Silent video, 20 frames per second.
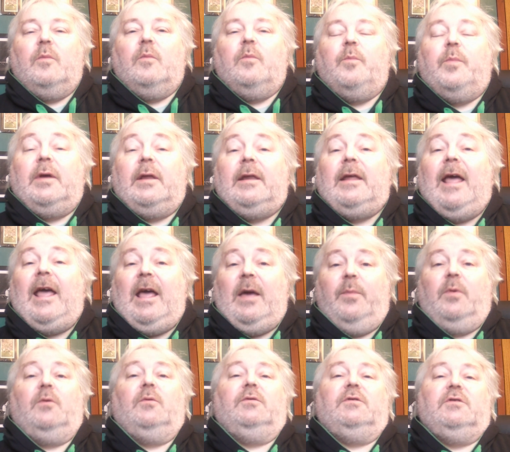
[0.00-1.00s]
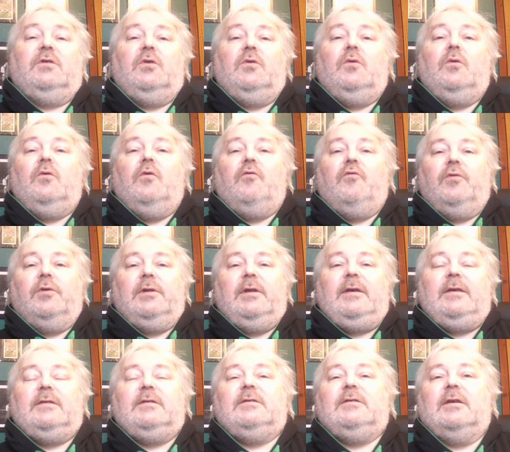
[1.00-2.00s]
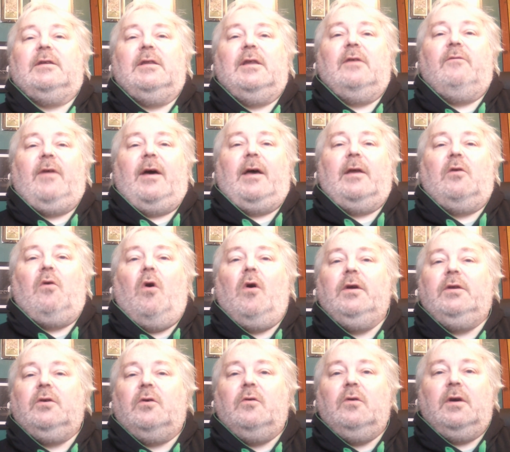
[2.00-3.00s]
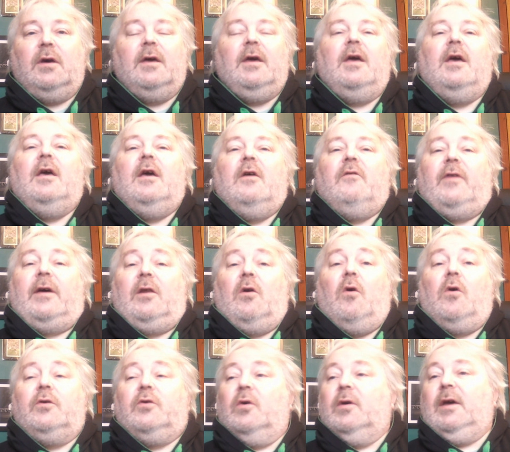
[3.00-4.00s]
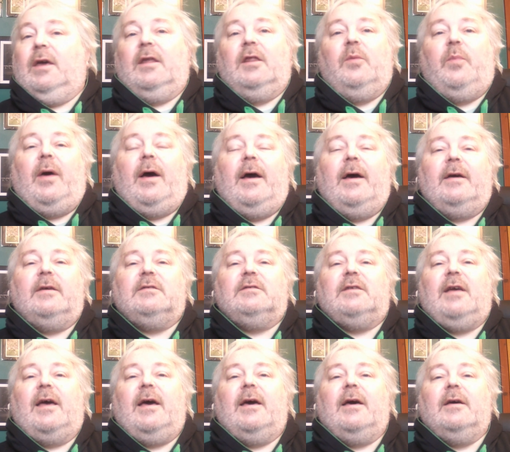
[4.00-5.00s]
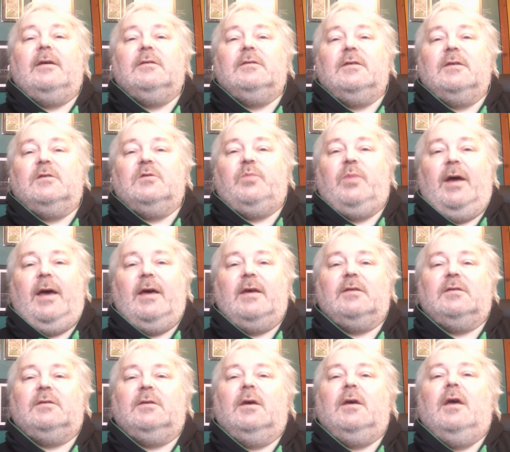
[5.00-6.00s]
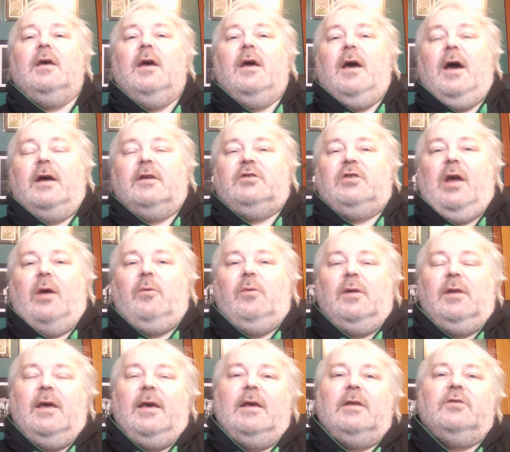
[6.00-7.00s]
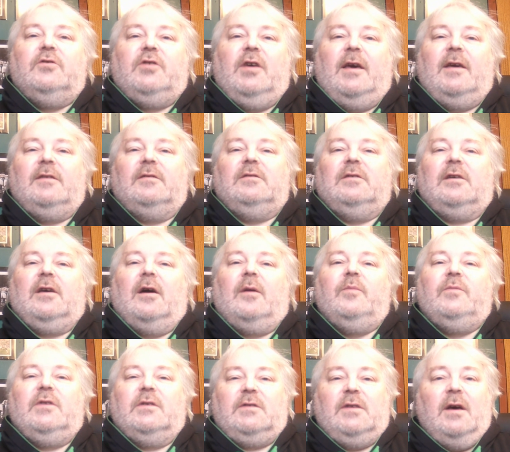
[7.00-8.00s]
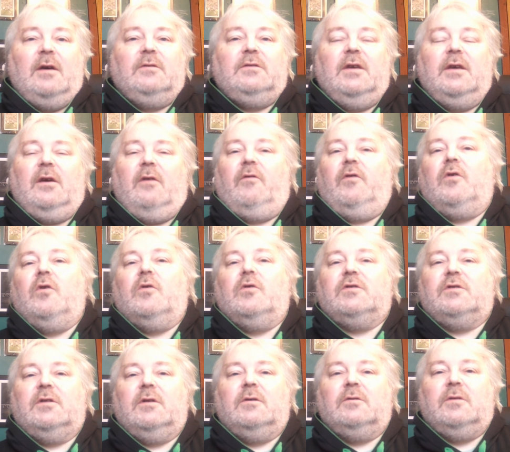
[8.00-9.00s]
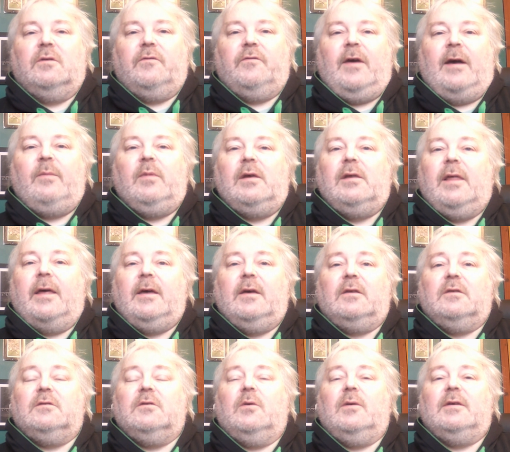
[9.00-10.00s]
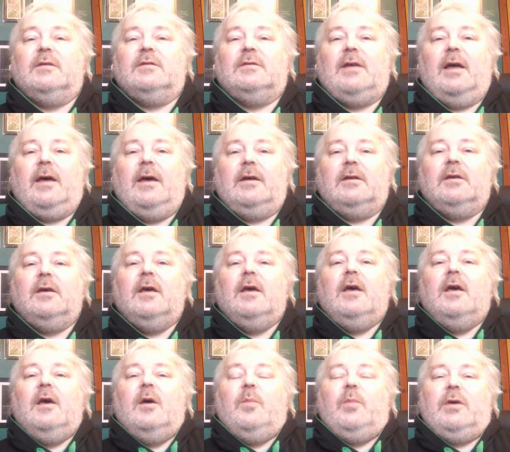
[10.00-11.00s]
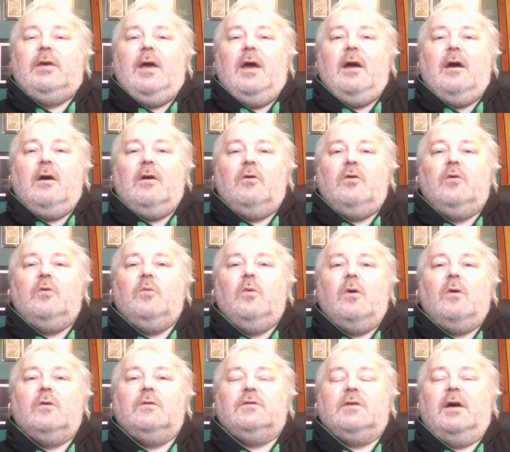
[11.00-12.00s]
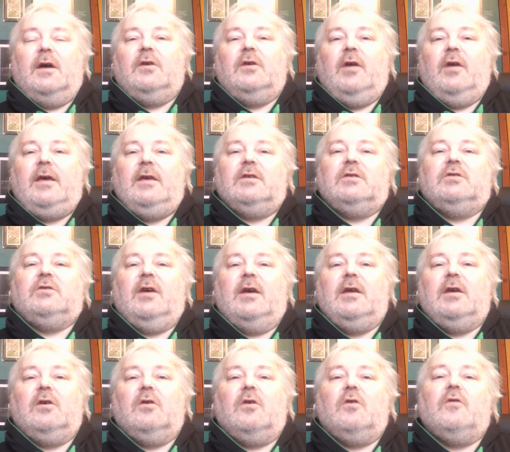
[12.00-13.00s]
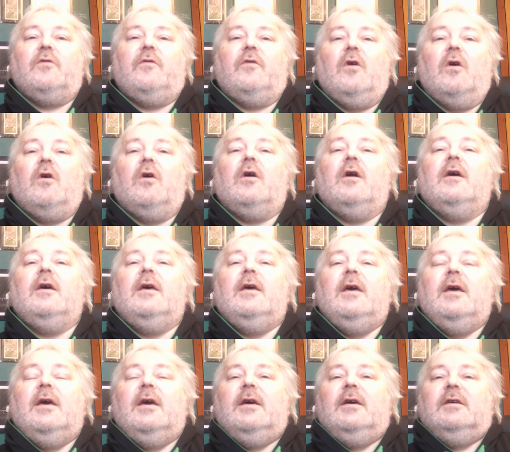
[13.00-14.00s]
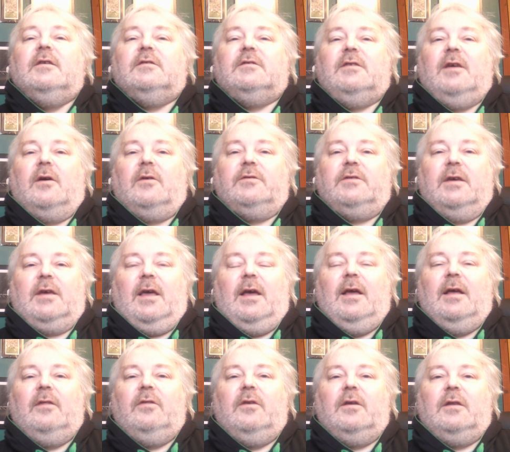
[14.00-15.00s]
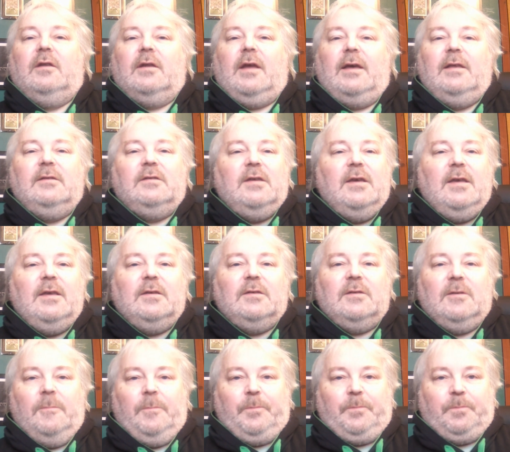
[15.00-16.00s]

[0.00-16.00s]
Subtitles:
been able to release Sydney Van Hooijdonk. Van Hooijdonk in the past has expressed a genuine interest to come to Celtic. Of course, there's the family link to his dad, Pierre, who was a great striker for Celtic in the 90s,